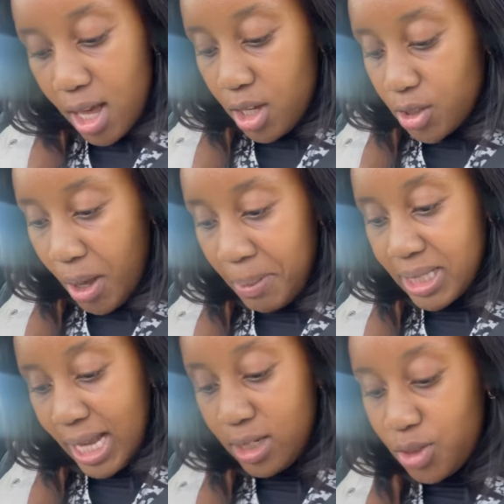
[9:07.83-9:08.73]
So I'm
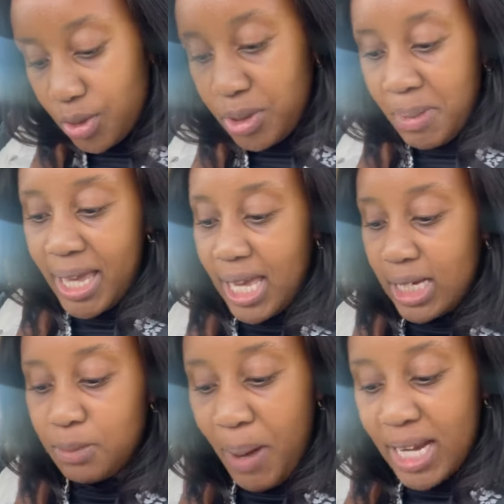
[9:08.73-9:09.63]
excited to use my
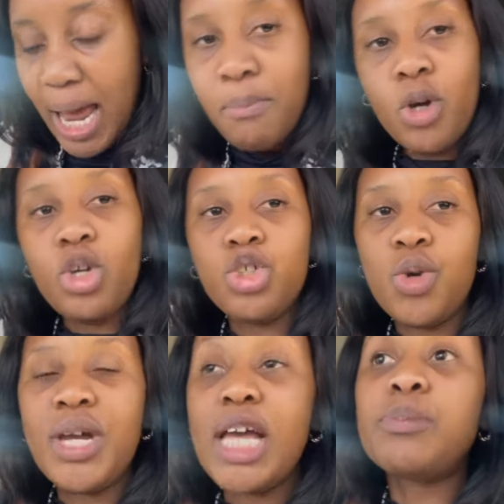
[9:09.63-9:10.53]
cash binder. I'm gonna show
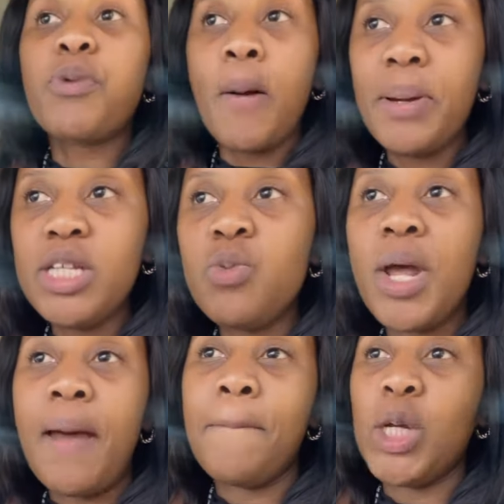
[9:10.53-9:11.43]
you guys properly
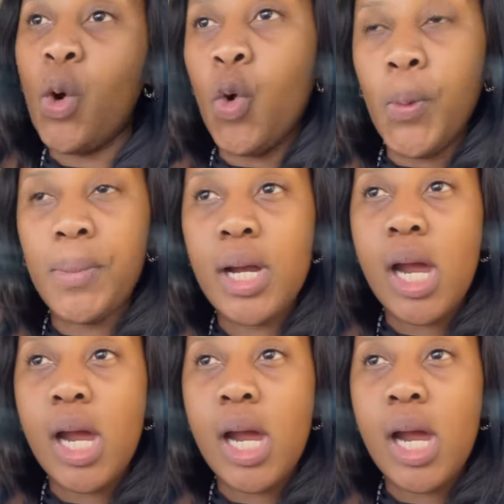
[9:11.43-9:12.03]
when I'm at home.